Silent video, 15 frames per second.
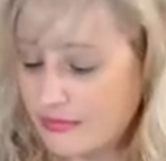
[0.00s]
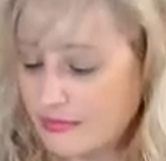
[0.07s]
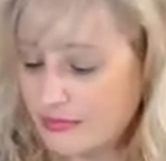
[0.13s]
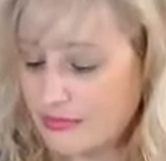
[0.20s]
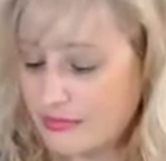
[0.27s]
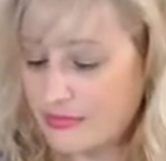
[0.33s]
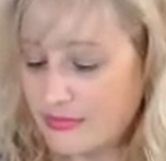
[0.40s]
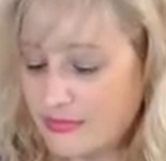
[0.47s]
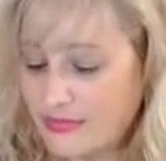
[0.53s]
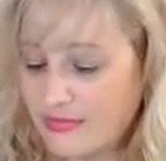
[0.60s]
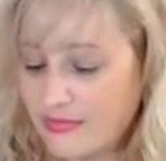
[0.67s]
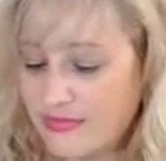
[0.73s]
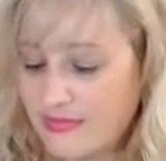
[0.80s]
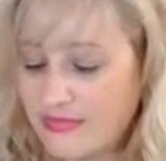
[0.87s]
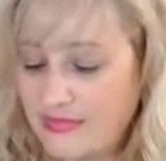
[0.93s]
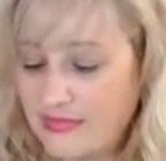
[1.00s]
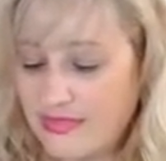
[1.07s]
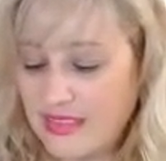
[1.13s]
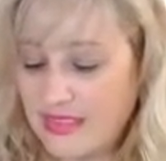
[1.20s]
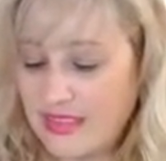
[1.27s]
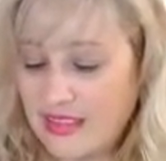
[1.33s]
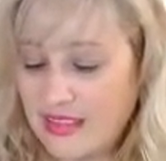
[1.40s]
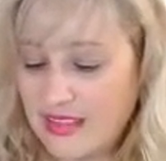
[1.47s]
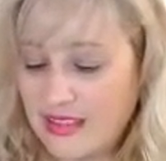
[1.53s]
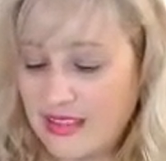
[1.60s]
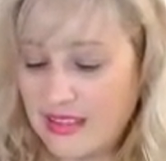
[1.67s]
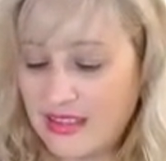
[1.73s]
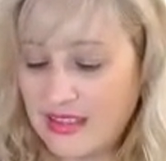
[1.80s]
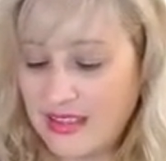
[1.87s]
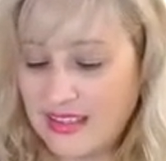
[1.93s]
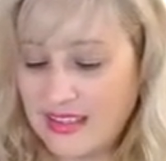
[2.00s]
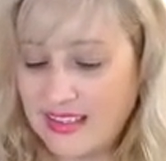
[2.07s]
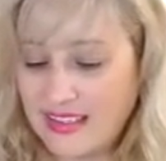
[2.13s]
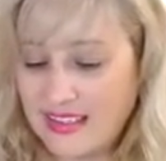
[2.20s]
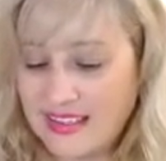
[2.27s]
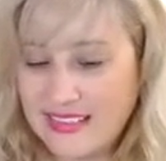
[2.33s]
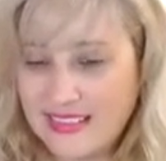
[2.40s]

This person isn't speaking.